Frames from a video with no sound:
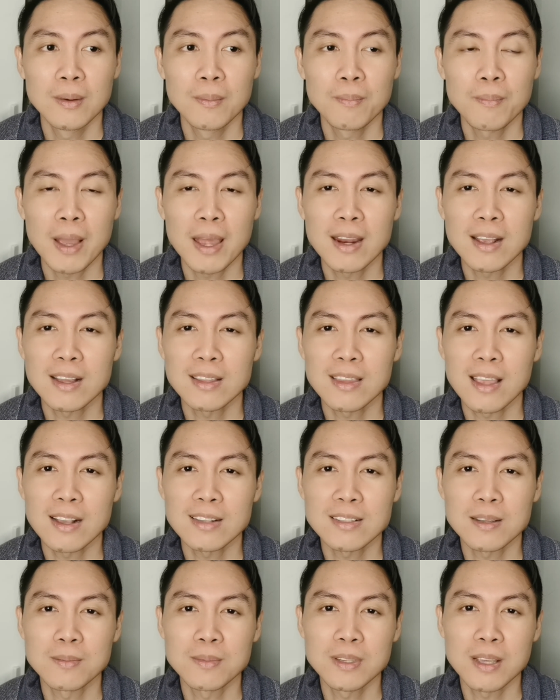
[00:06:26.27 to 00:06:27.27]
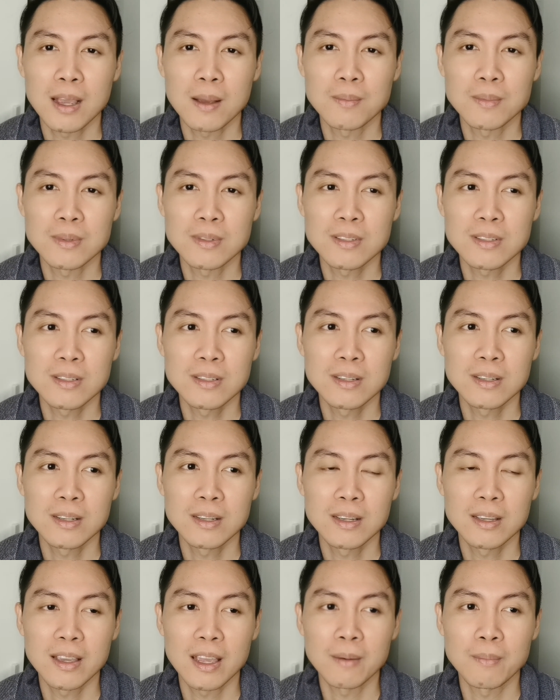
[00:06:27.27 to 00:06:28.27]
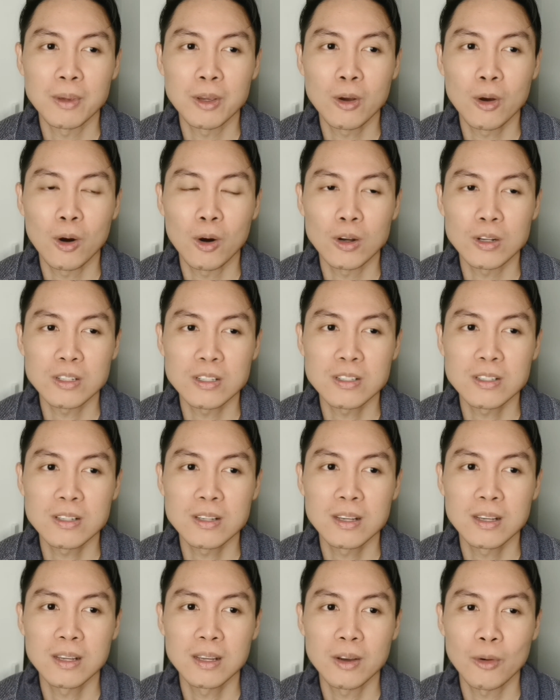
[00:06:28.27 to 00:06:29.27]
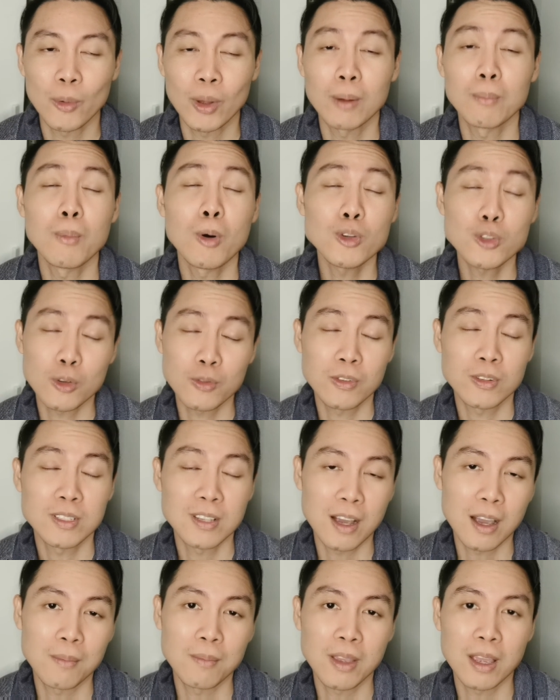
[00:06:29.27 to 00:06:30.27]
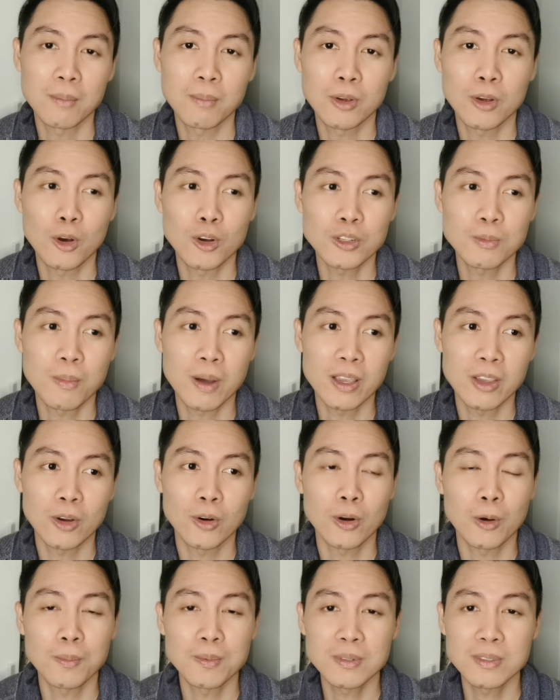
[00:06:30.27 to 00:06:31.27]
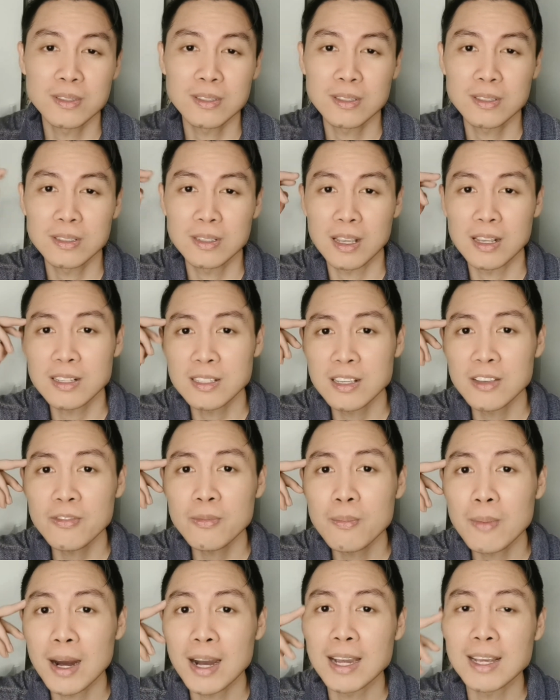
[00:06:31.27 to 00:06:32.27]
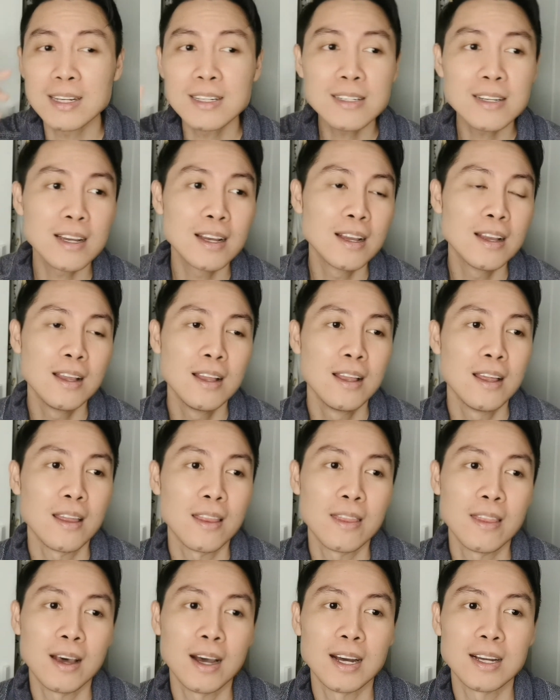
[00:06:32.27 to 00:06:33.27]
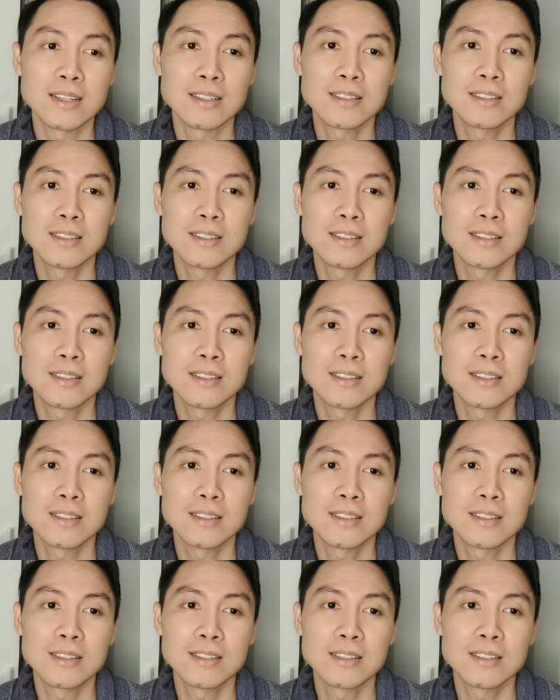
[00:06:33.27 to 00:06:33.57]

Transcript: panic attacks sometimes can be caused, well, most of the time can be caused by your obsessive mind that